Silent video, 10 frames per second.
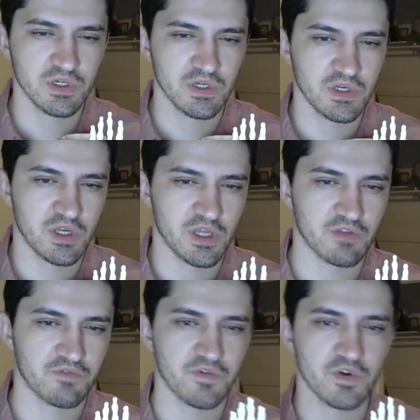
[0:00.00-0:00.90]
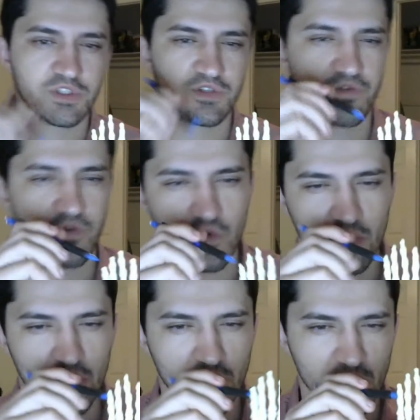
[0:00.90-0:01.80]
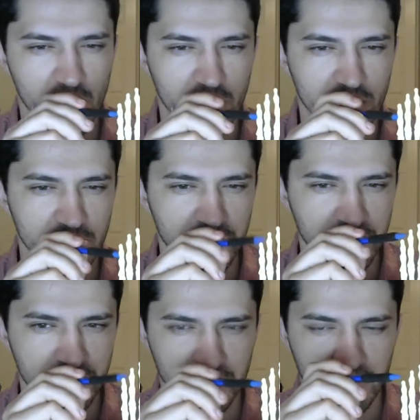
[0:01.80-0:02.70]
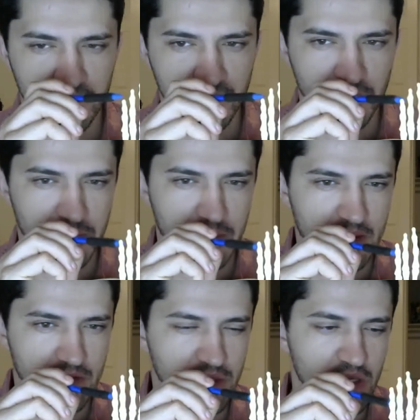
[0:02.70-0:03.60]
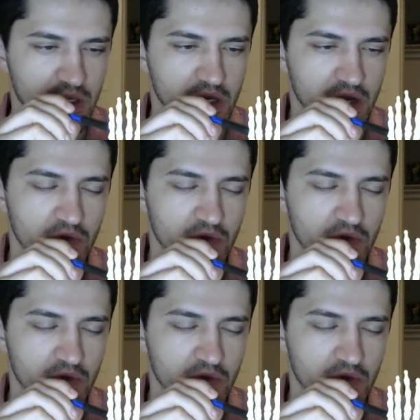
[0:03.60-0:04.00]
and the first 4 are we've